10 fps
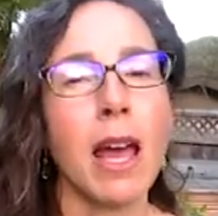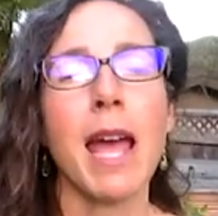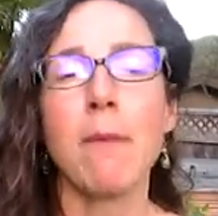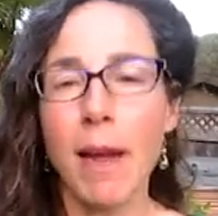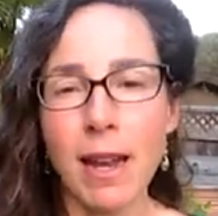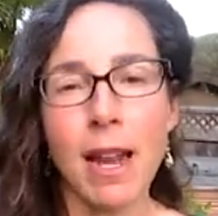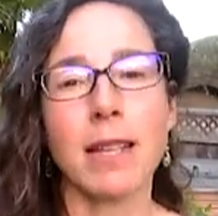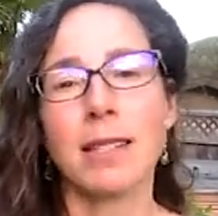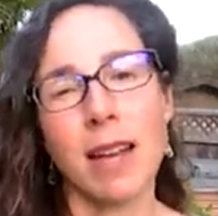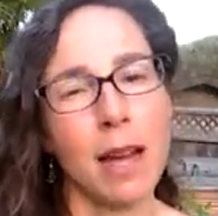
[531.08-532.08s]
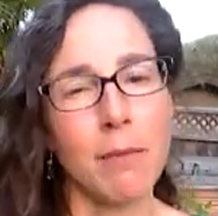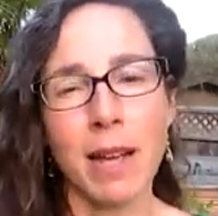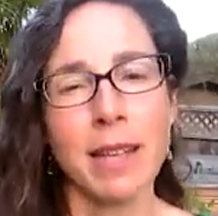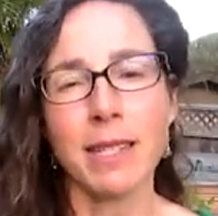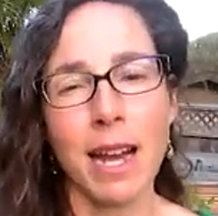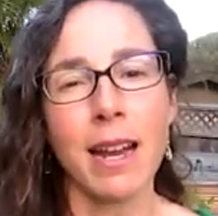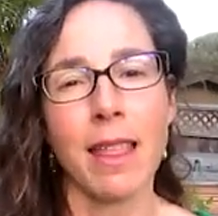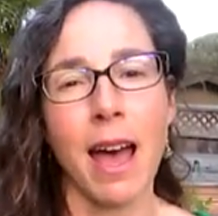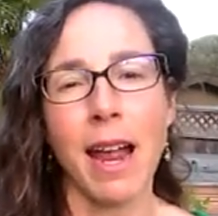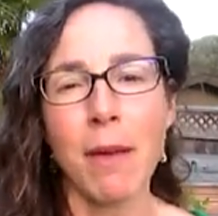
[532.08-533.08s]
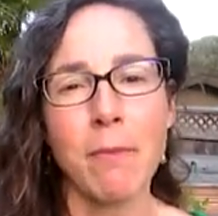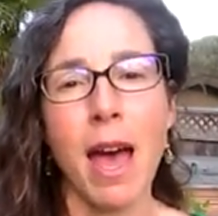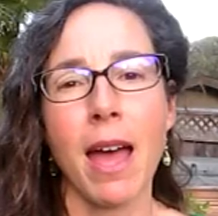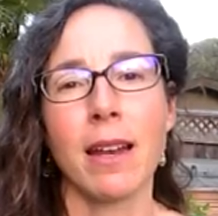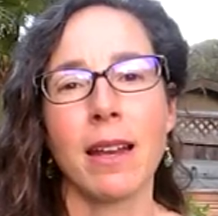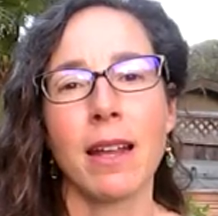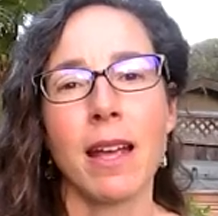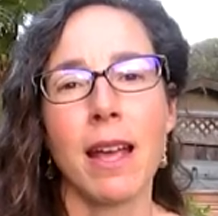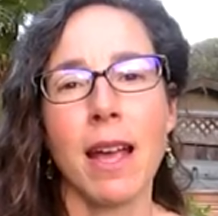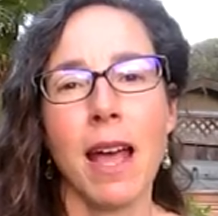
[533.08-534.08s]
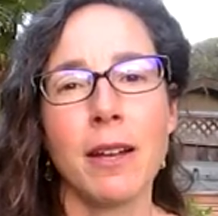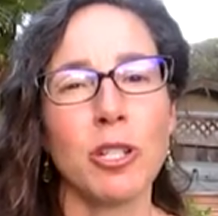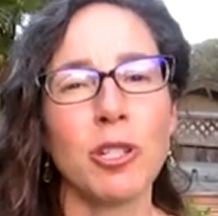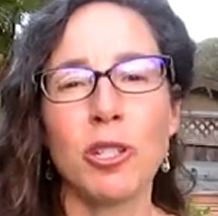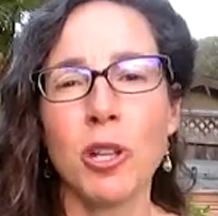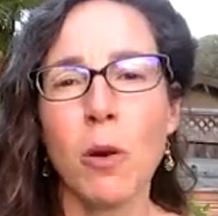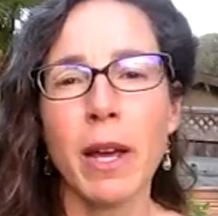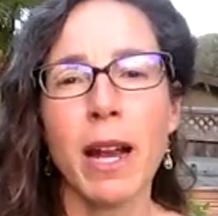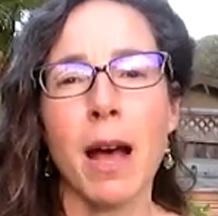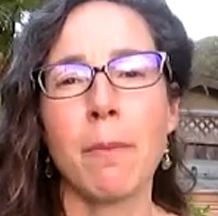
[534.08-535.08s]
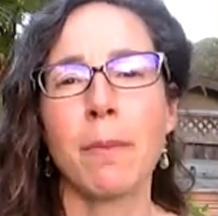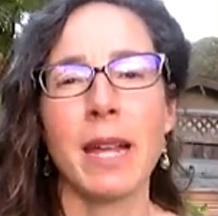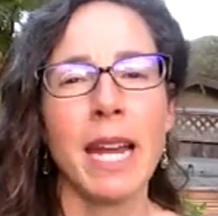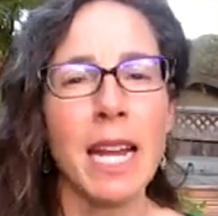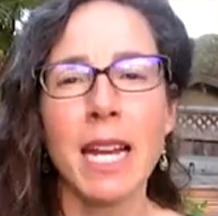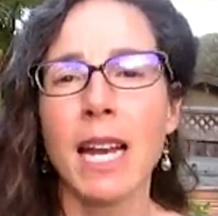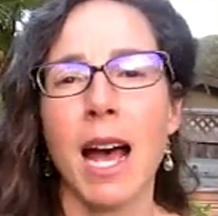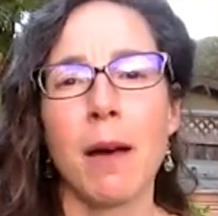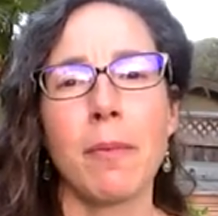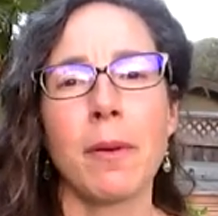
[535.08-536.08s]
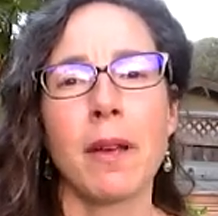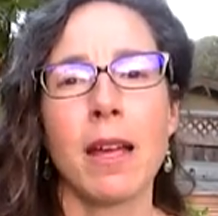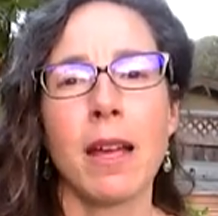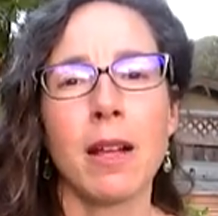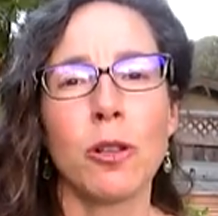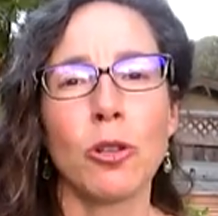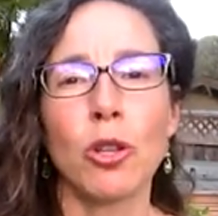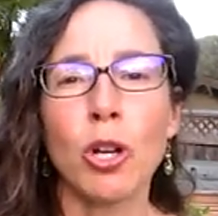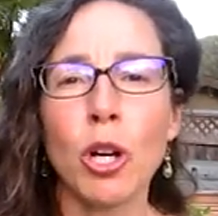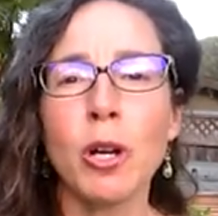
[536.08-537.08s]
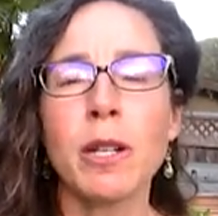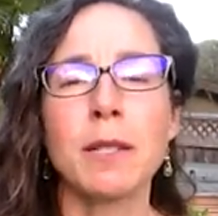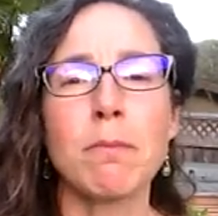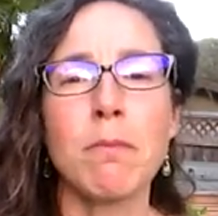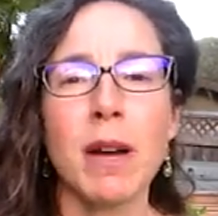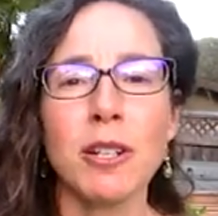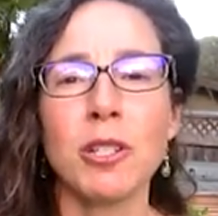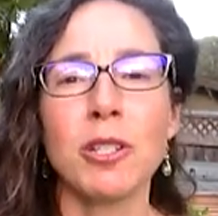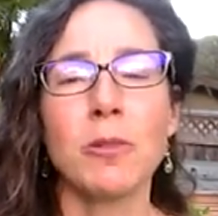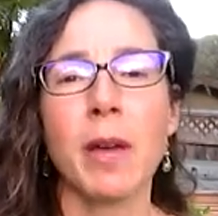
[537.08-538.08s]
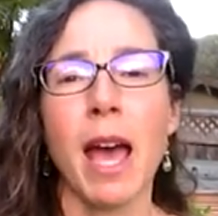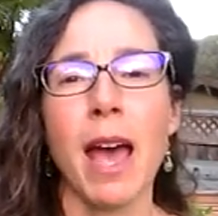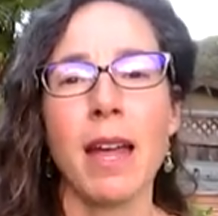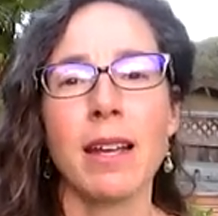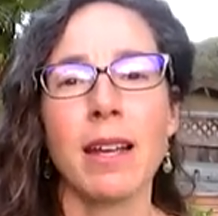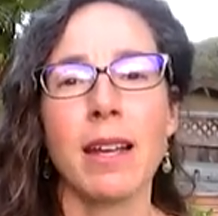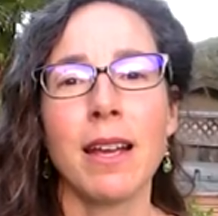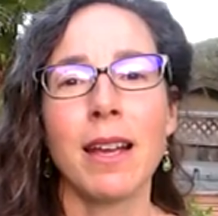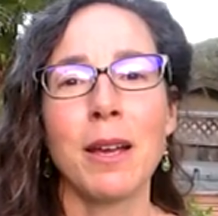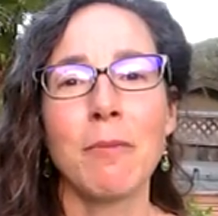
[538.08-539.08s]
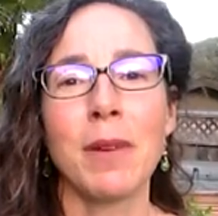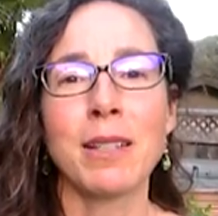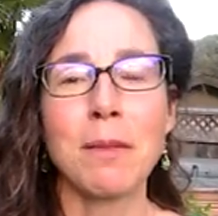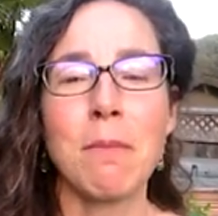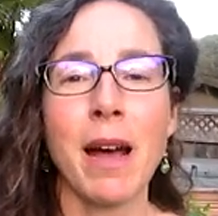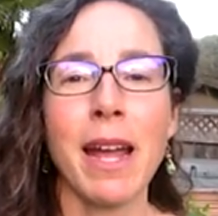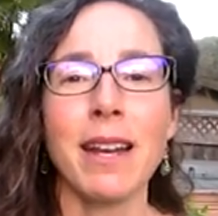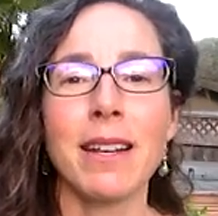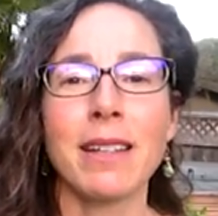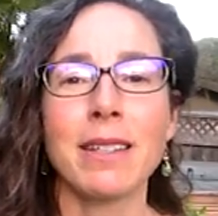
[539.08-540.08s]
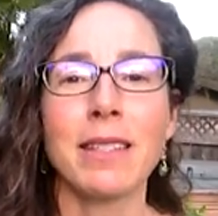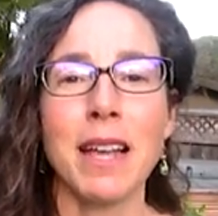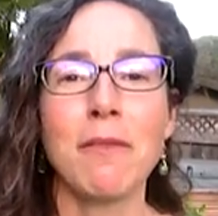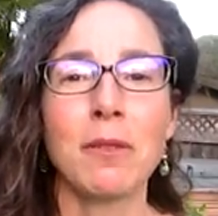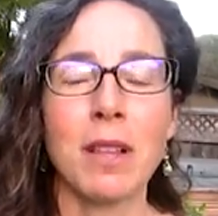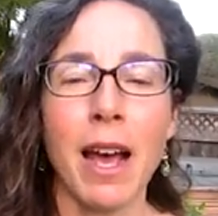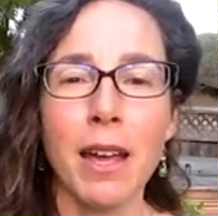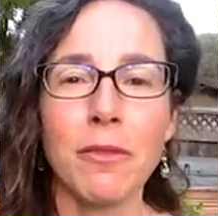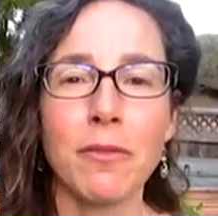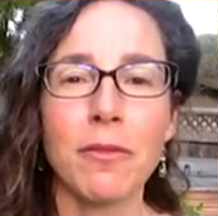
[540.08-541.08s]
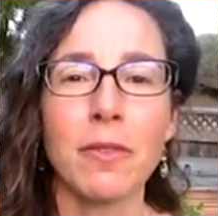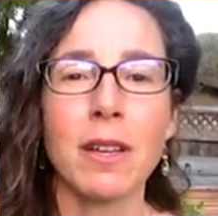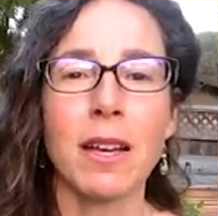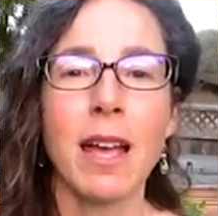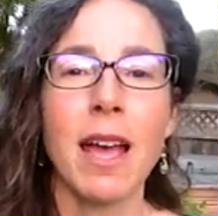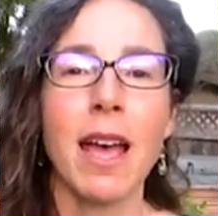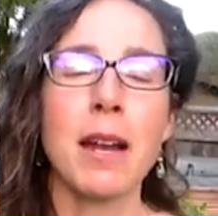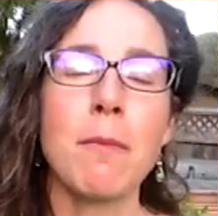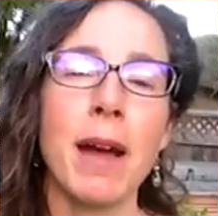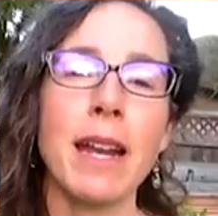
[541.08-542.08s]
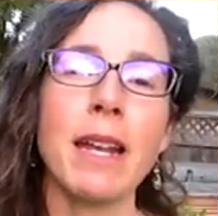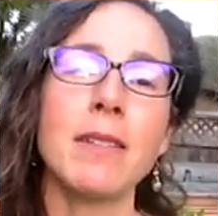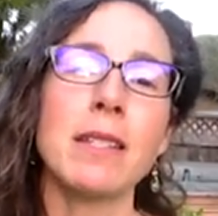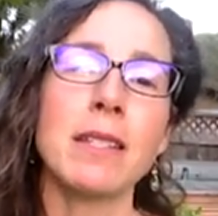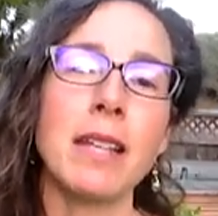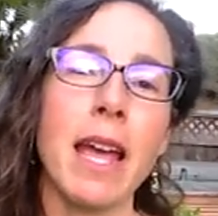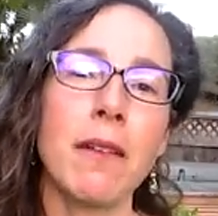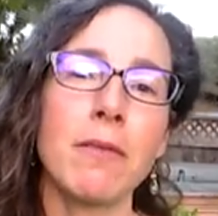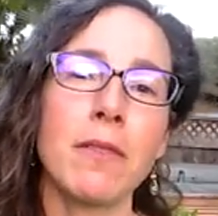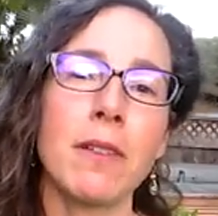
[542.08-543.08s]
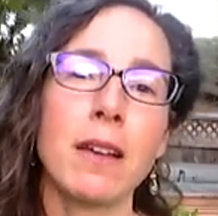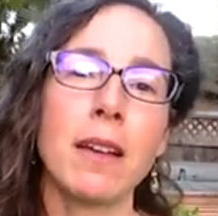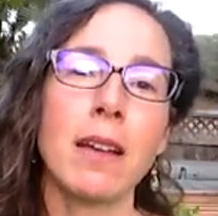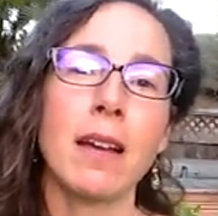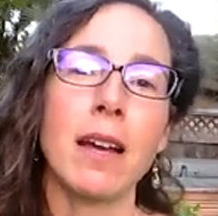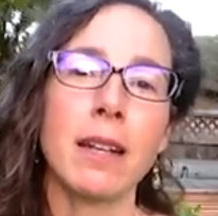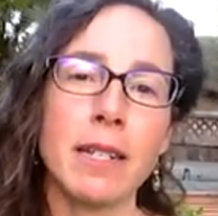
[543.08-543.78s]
amen, I say to that, amen. And just soak it up, eat it up. Learn as much as you can because it might save your life and it might even save a